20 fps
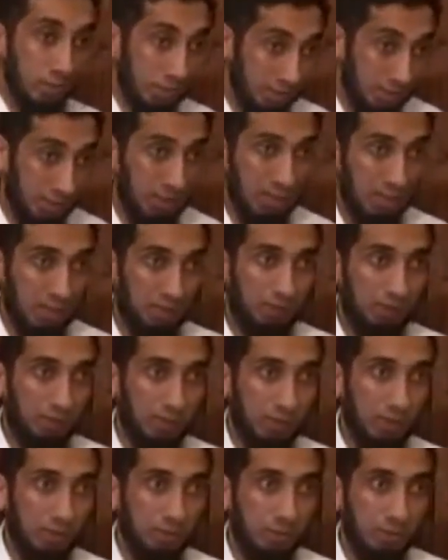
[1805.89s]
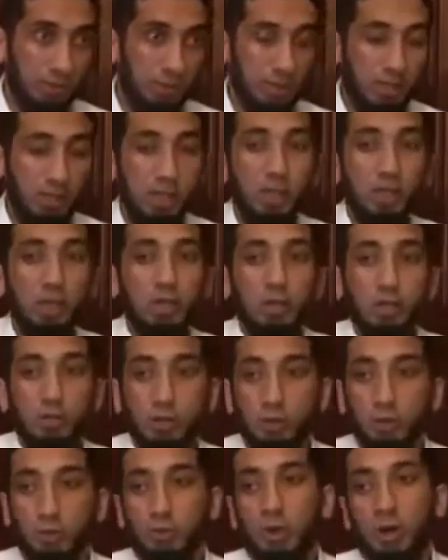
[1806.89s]
disconnected from the community,
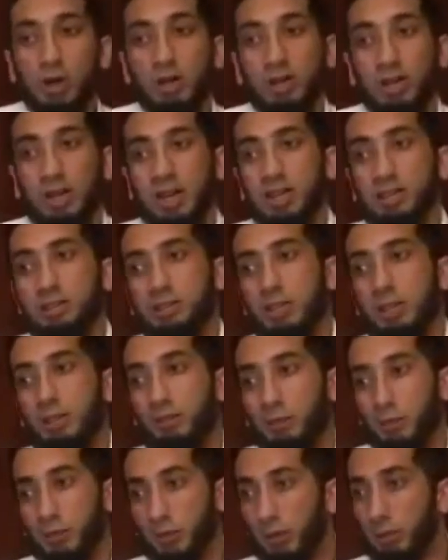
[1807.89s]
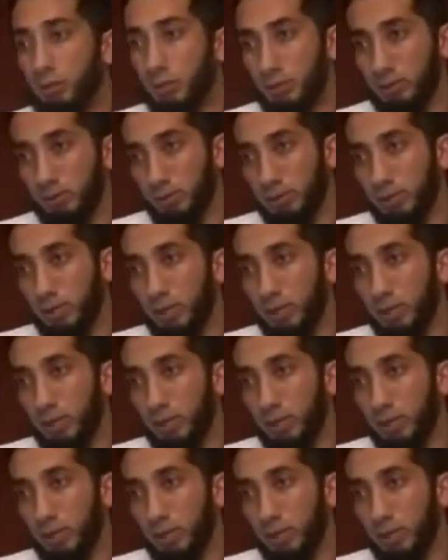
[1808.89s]
you are asking for trouble.